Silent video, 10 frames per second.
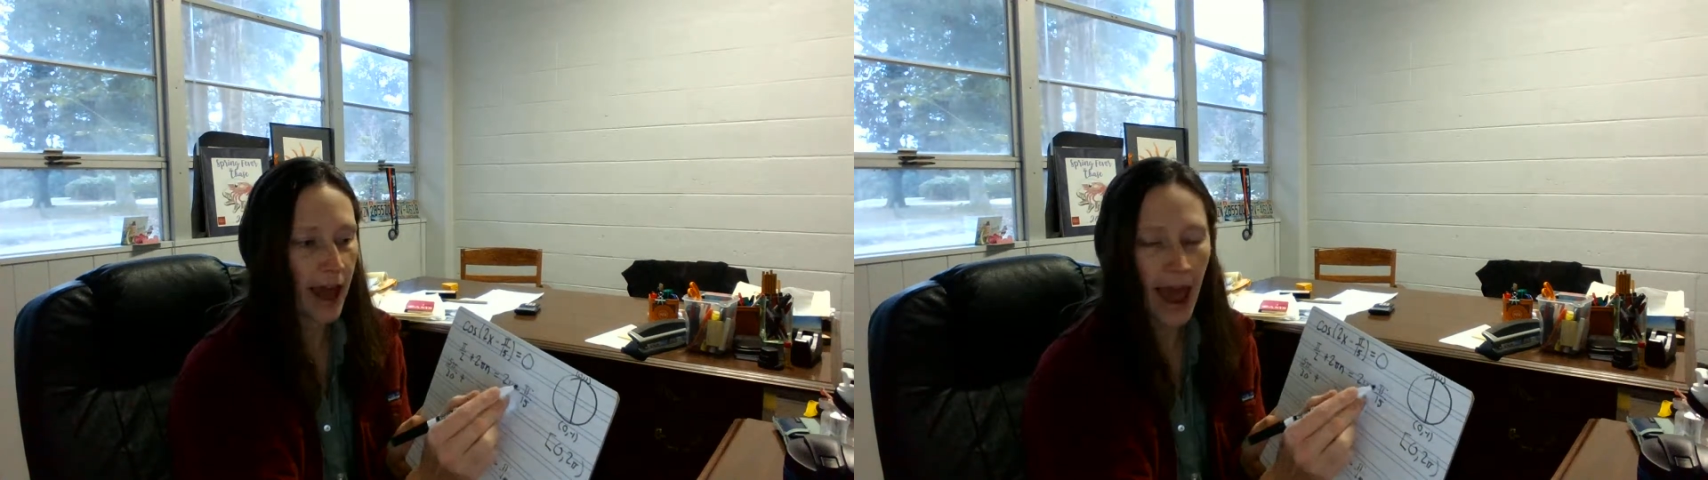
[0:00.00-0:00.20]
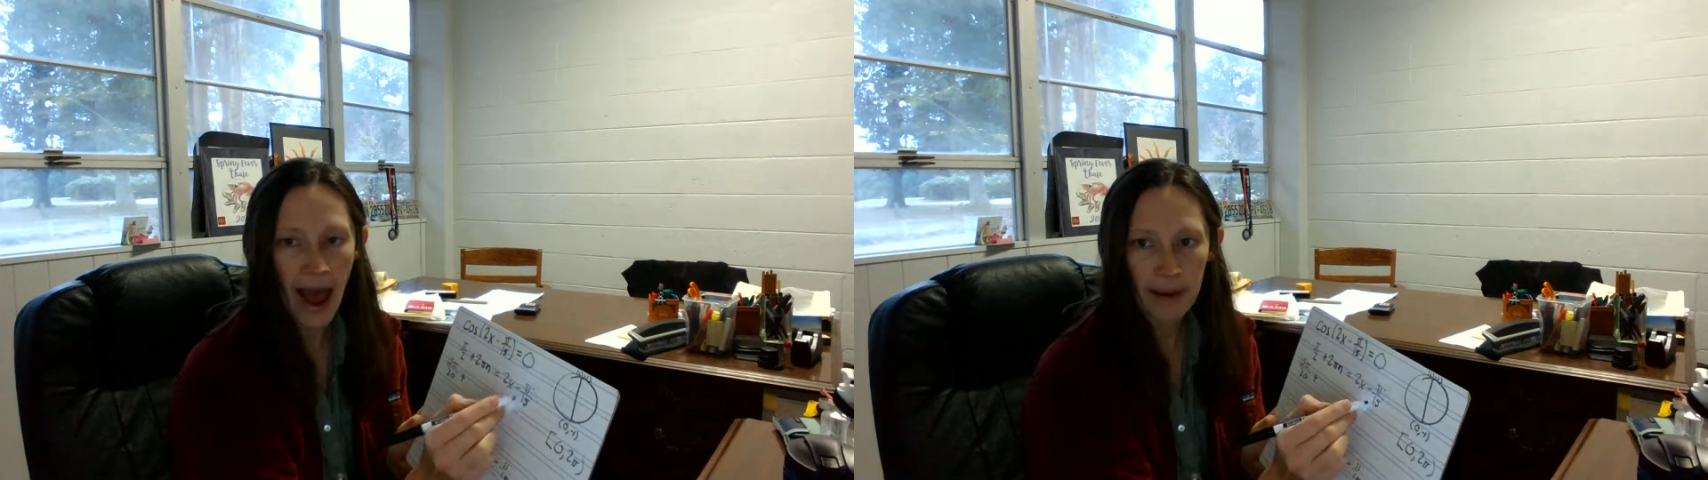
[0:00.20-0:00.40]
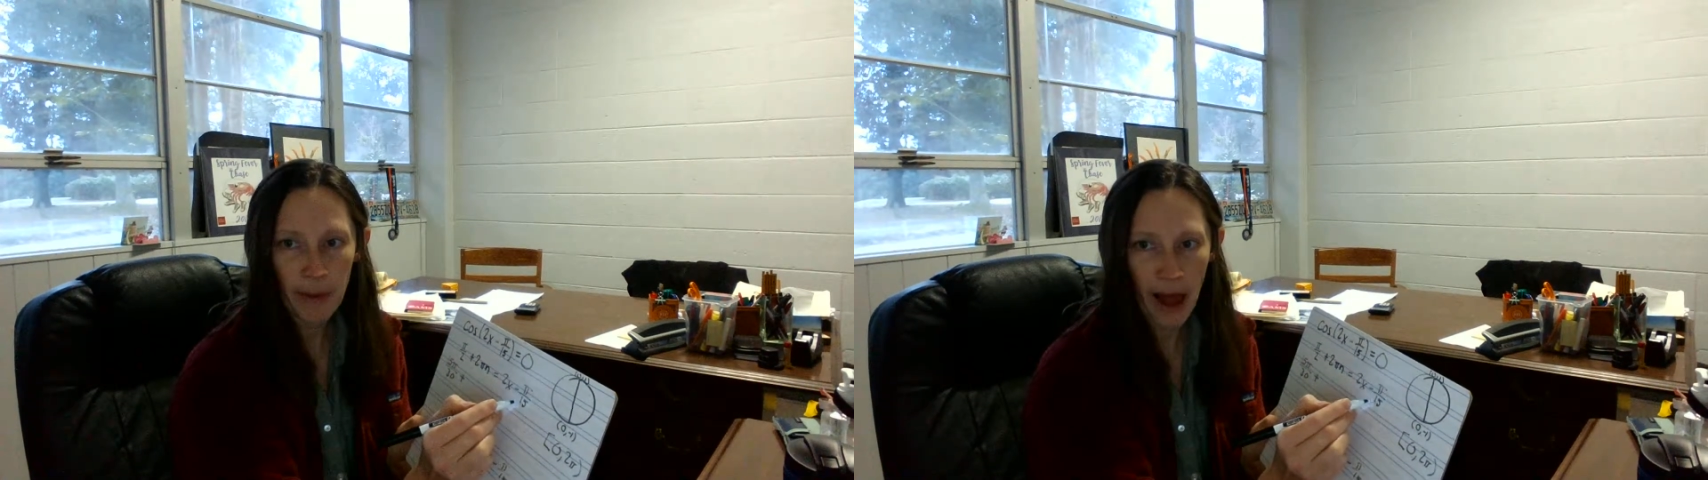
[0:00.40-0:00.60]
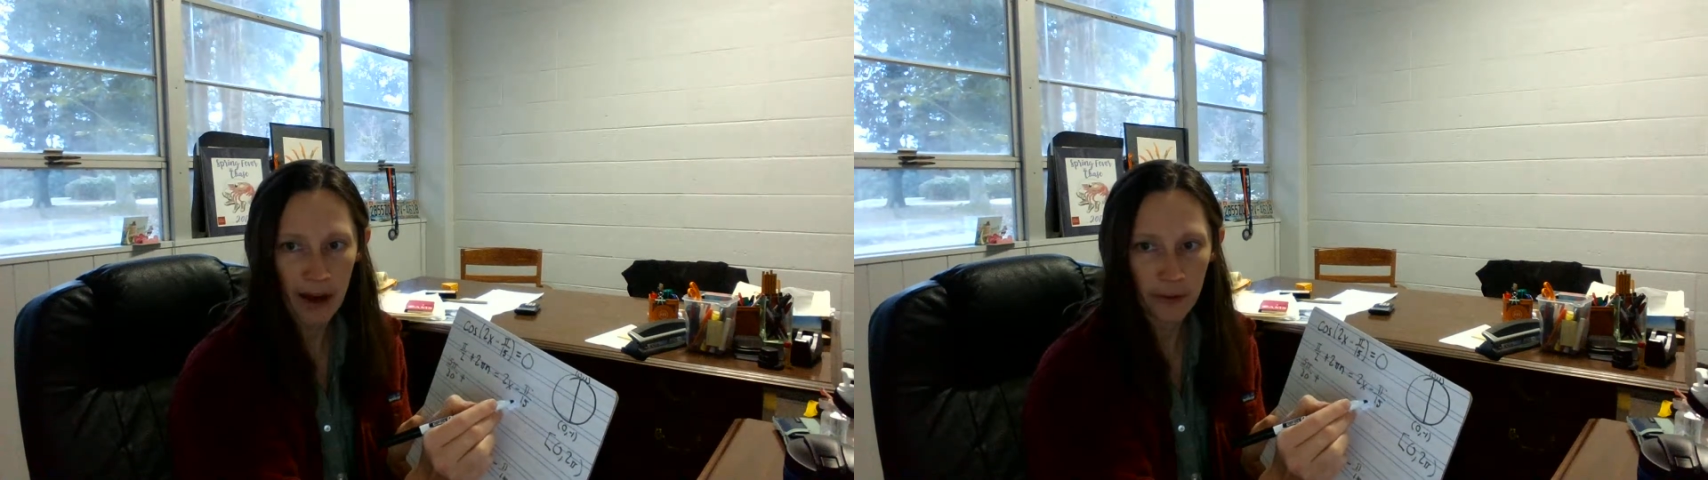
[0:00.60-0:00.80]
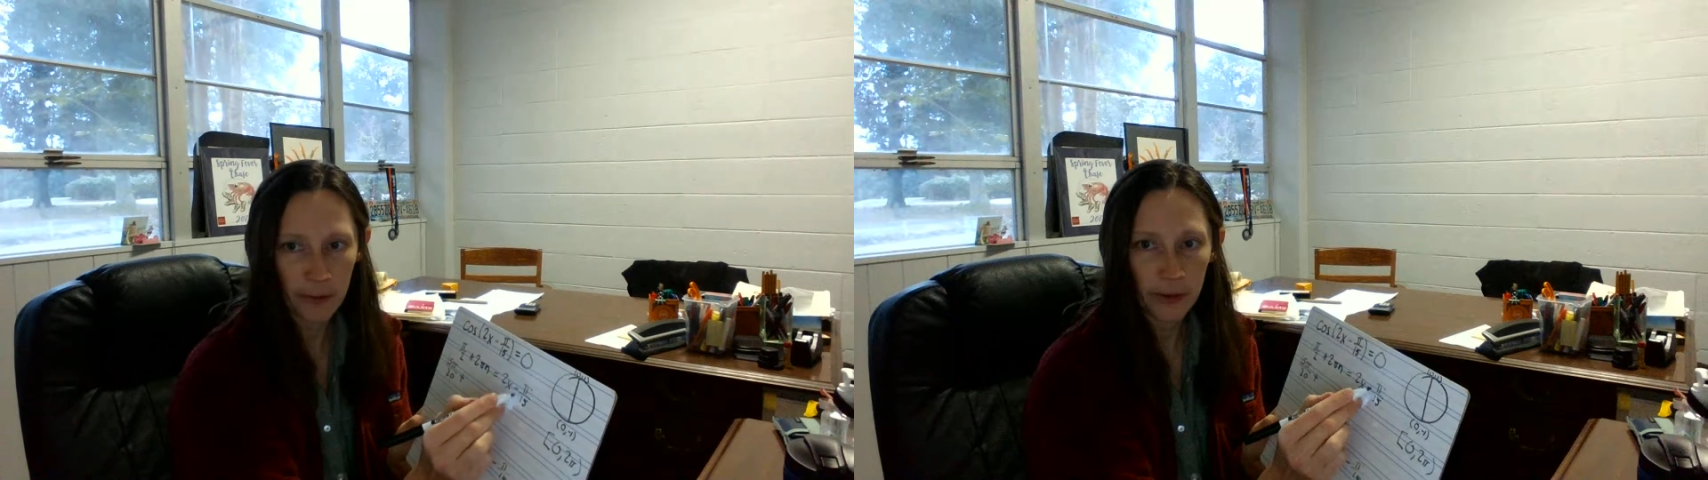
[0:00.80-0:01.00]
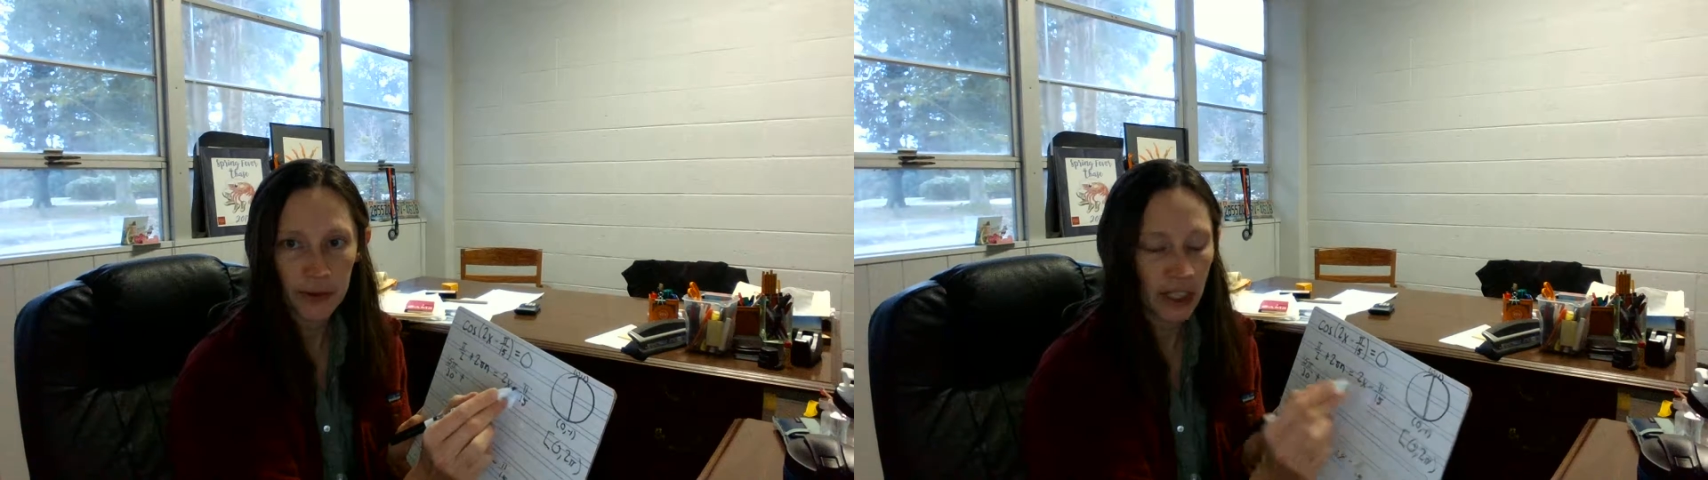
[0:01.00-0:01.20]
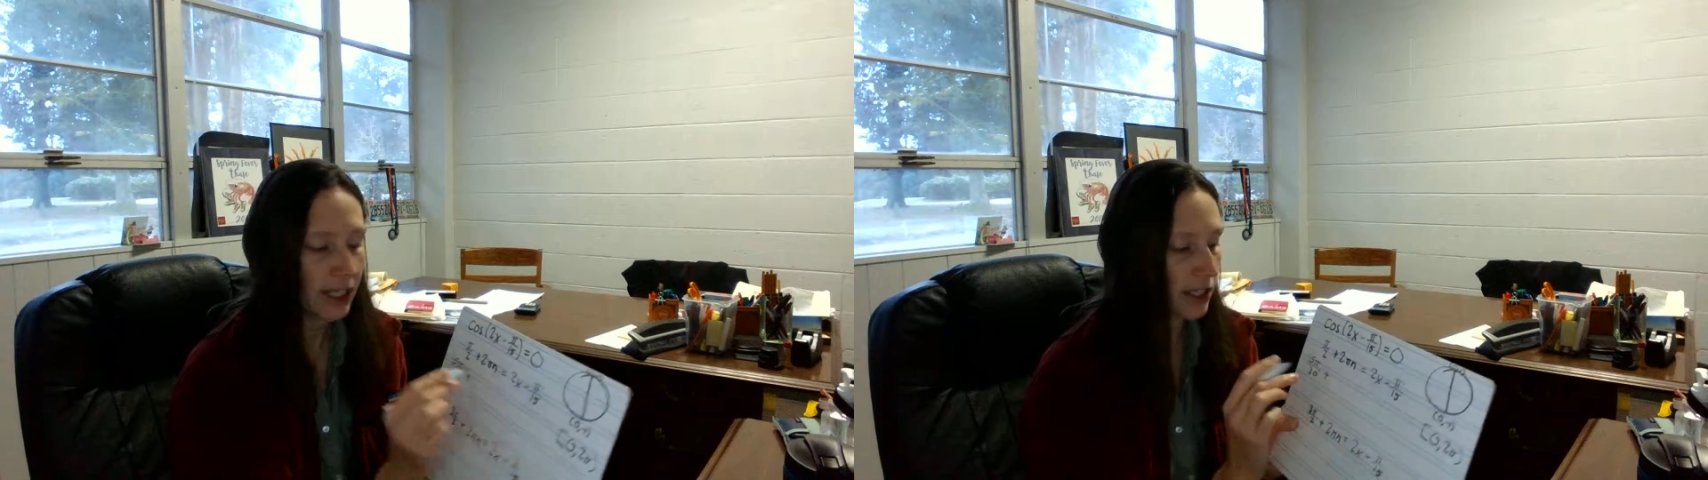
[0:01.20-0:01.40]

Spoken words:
add pi over 15